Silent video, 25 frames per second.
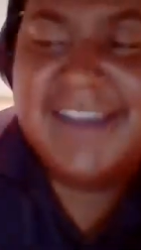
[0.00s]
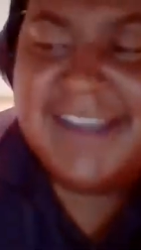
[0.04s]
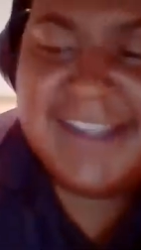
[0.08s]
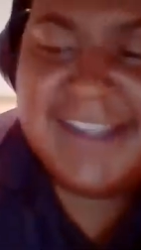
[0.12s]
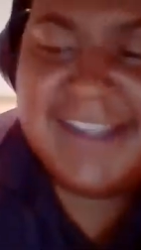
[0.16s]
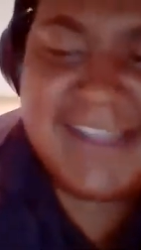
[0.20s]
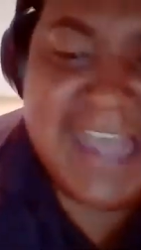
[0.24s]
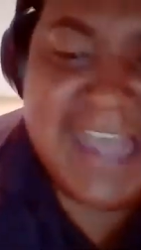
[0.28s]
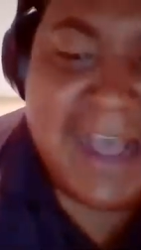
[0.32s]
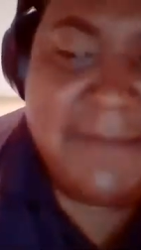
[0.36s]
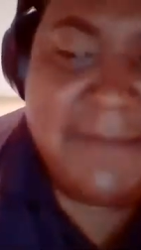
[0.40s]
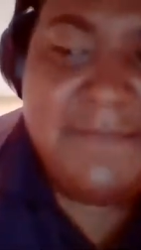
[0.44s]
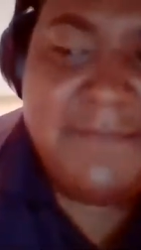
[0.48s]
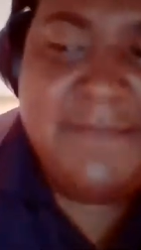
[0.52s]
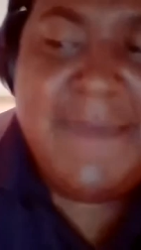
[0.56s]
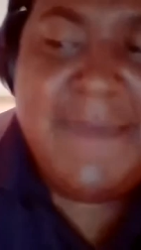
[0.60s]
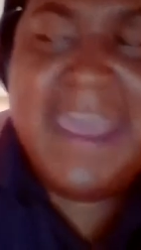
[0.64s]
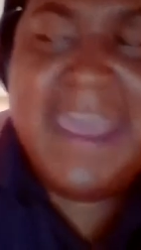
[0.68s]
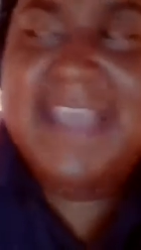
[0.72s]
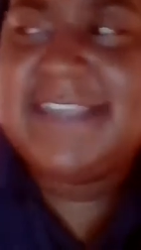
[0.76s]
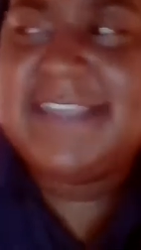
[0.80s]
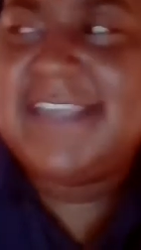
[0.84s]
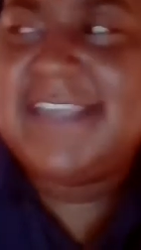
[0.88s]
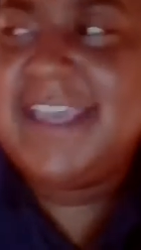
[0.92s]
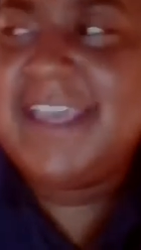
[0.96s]
that
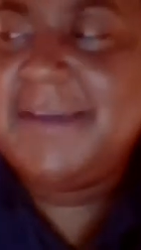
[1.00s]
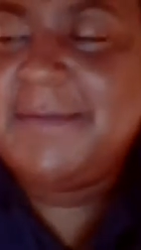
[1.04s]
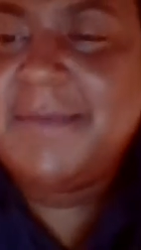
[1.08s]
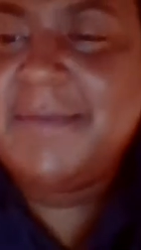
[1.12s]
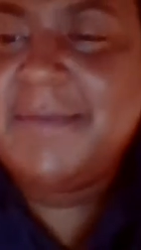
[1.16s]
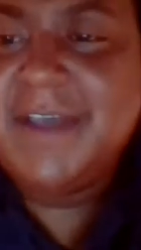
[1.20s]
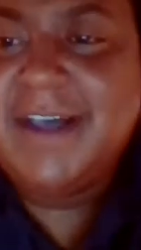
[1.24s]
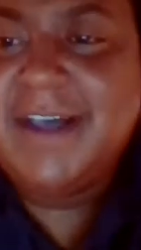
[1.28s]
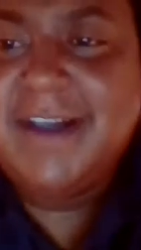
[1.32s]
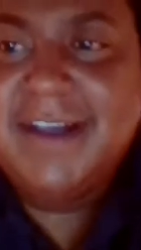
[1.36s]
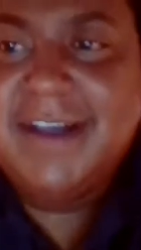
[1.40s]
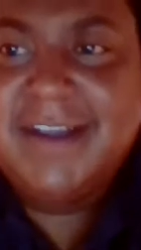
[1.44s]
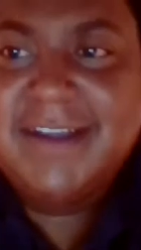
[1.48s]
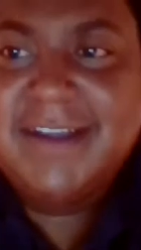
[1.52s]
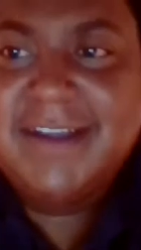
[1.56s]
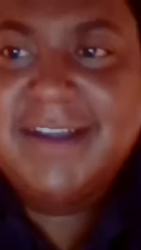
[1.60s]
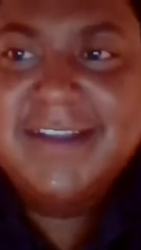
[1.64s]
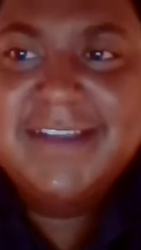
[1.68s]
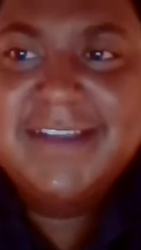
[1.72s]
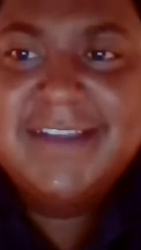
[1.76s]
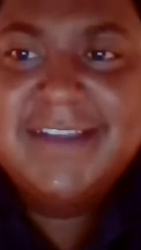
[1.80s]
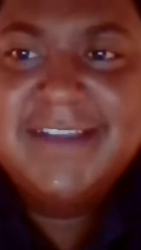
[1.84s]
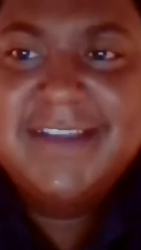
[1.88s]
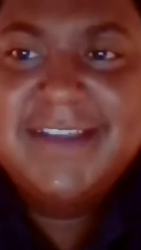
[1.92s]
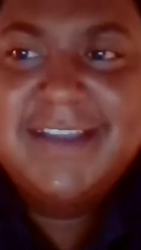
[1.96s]
makes him,
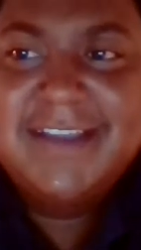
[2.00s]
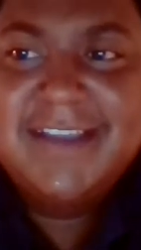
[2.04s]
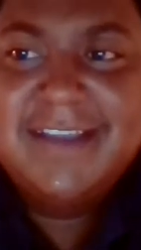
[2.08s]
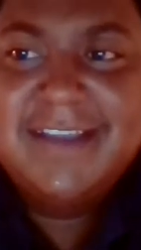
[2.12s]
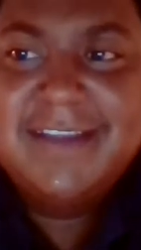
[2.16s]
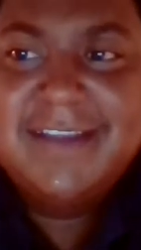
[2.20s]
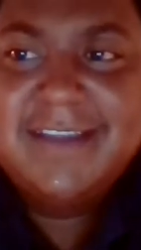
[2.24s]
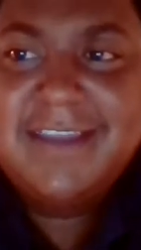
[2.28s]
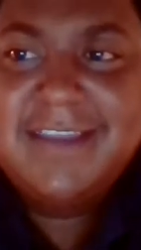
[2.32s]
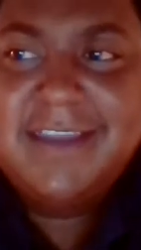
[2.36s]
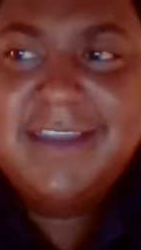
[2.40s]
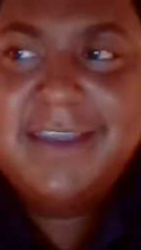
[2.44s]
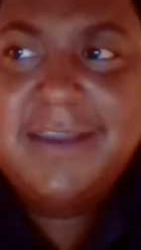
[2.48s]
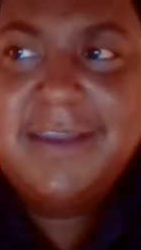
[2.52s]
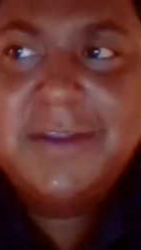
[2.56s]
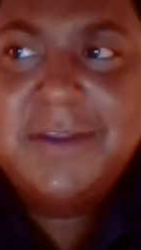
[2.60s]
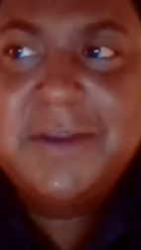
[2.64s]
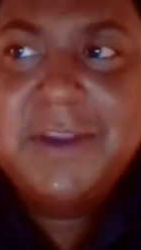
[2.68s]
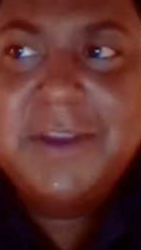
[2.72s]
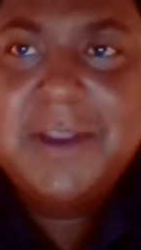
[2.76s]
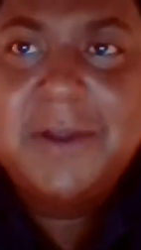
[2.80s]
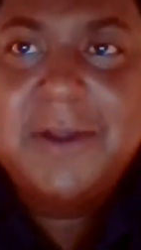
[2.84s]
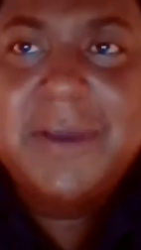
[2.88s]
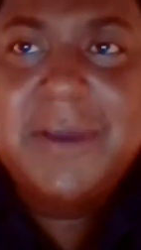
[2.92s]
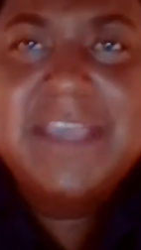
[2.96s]

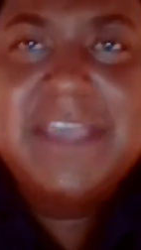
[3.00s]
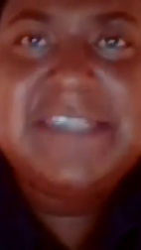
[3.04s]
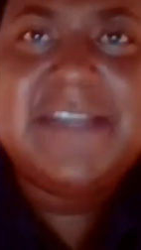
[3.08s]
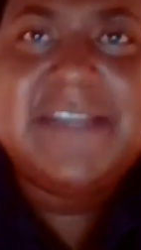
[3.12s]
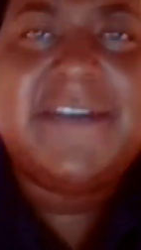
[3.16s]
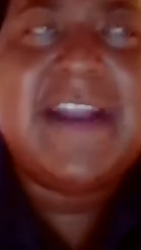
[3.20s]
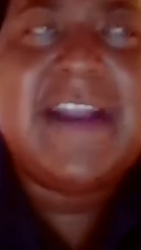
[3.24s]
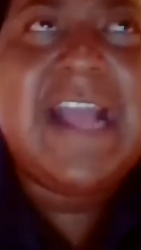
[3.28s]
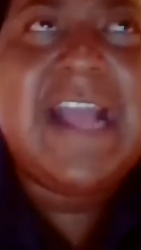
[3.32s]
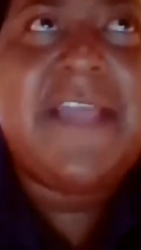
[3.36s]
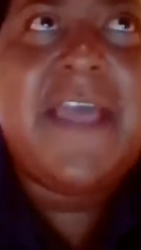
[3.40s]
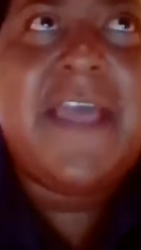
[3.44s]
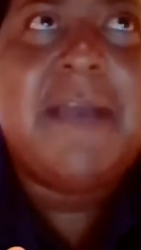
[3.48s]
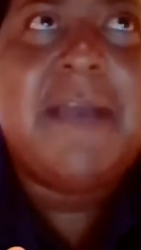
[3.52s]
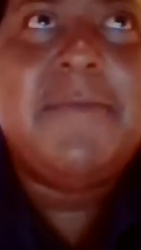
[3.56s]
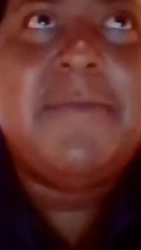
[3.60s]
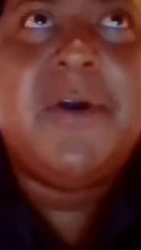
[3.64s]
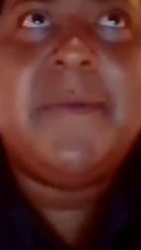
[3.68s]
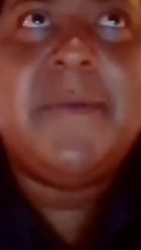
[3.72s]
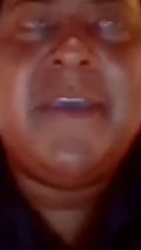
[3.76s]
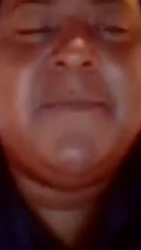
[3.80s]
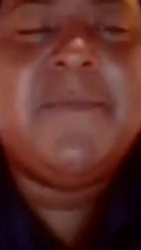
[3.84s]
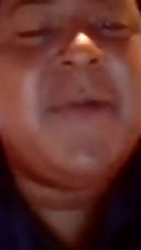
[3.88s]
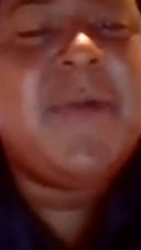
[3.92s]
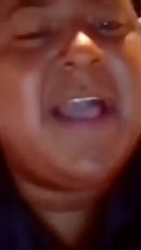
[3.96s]
he's never going to have that
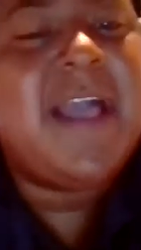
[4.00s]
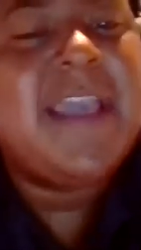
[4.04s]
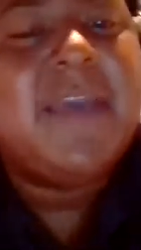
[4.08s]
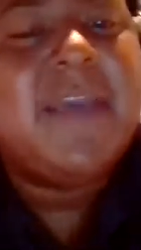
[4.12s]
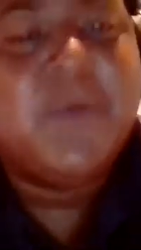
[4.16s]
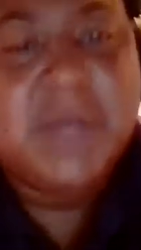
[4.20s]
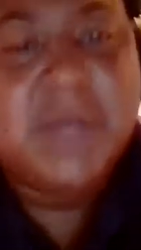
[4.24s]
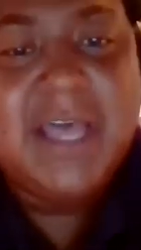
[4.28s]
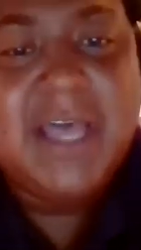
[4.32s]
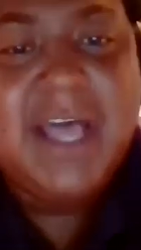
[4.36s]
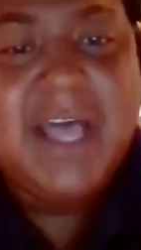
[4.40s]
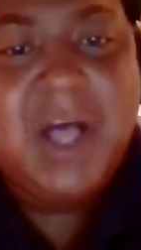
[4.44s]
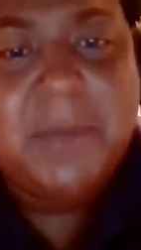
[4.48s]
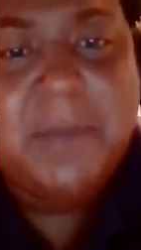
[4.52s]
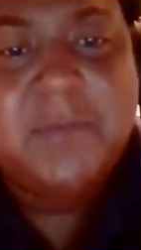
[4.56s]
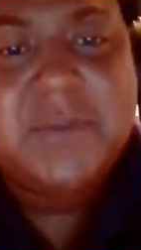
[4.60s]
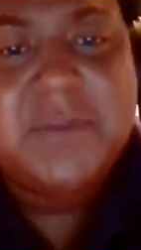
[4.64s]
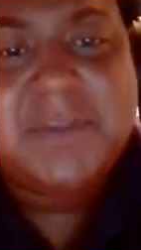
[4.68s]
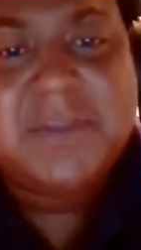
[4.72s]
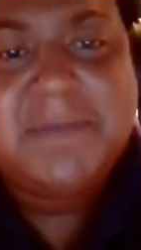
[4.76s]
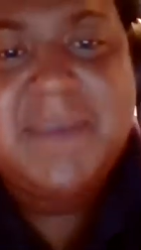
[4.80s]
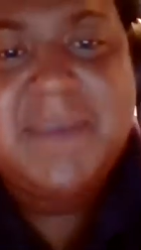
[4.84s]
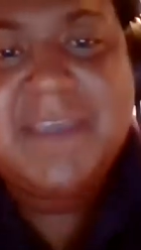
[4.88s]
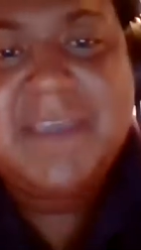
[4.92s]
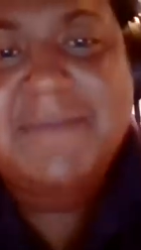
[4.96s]
moment. He probably will help with
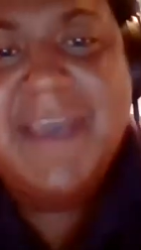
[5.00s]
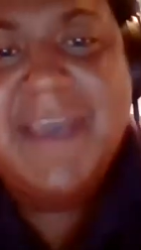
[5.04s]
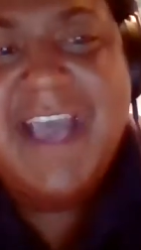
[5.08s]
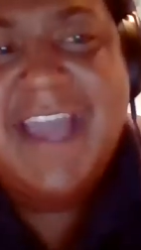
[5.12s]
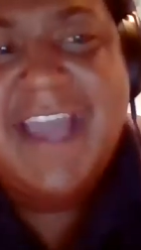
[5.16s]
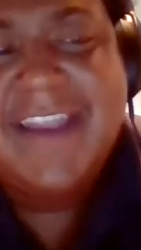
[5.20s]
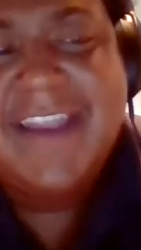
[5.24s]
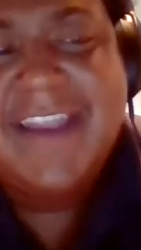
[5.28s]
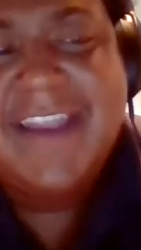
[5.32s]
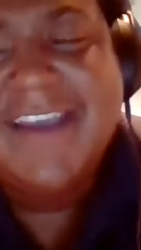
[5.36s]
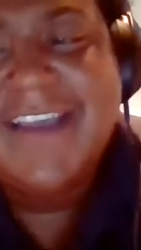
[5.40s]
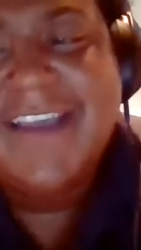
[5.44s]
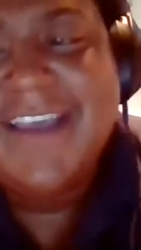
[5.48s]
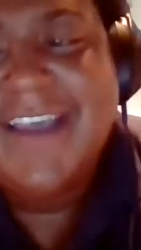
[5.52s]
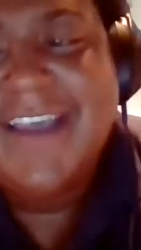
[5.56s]
the big bad.